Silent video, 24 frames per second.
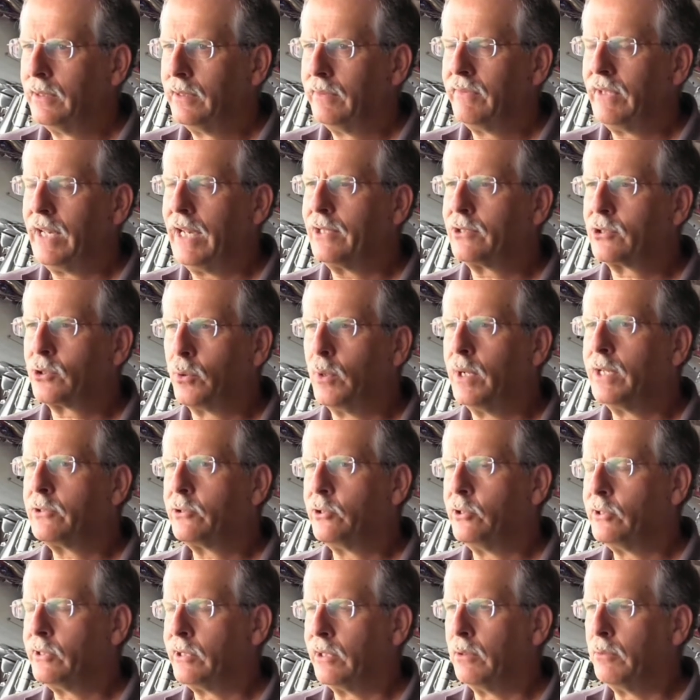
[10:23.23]
If they ask
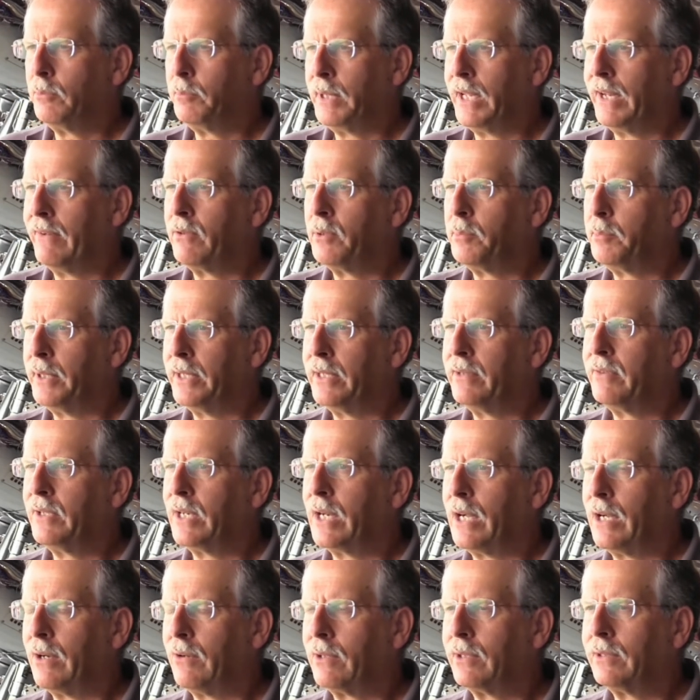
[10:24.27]
questions, it'll be every bit of
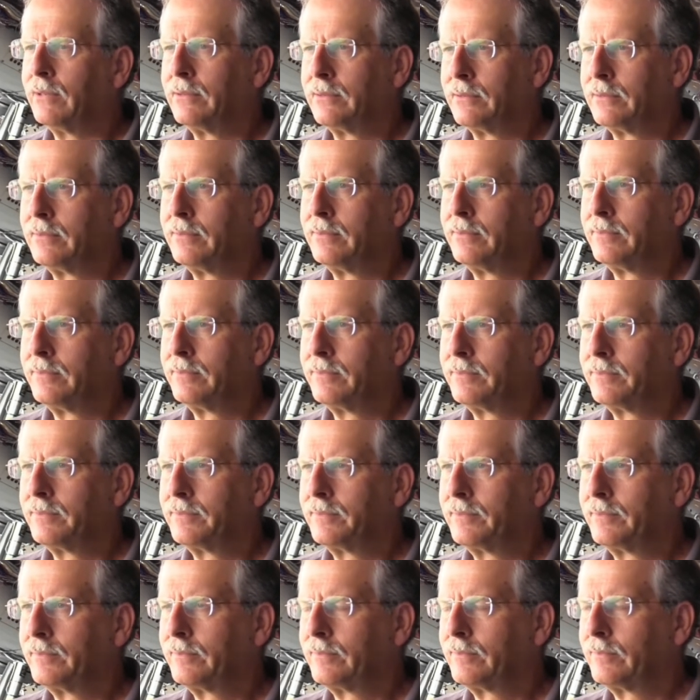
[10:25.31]
an hour
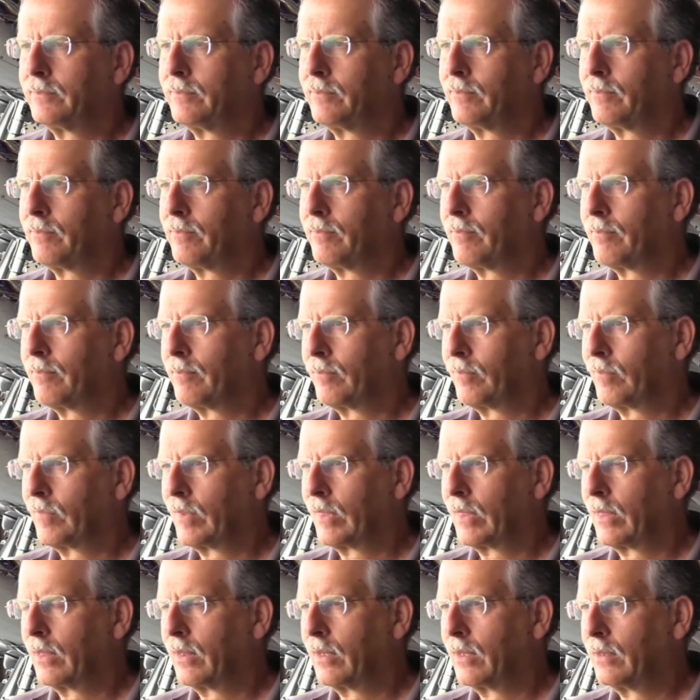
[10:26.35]
and we're, we're making
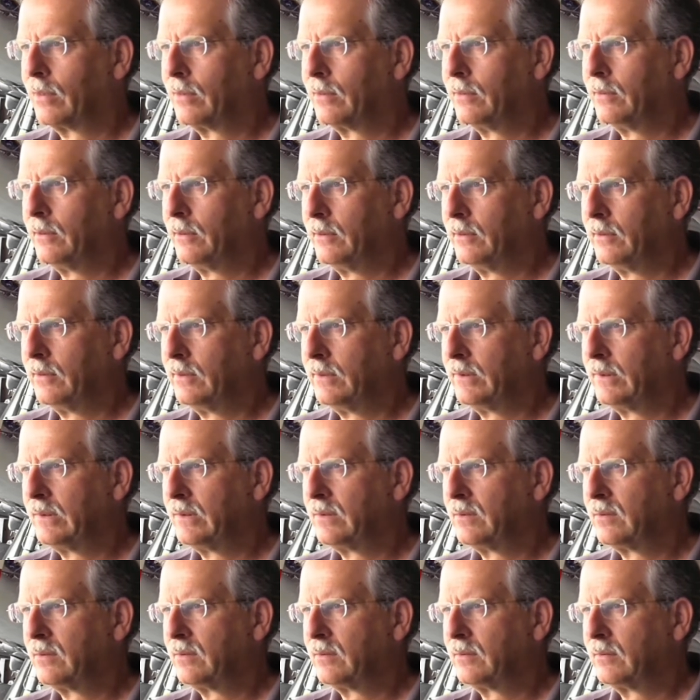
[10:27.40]
this relatively short.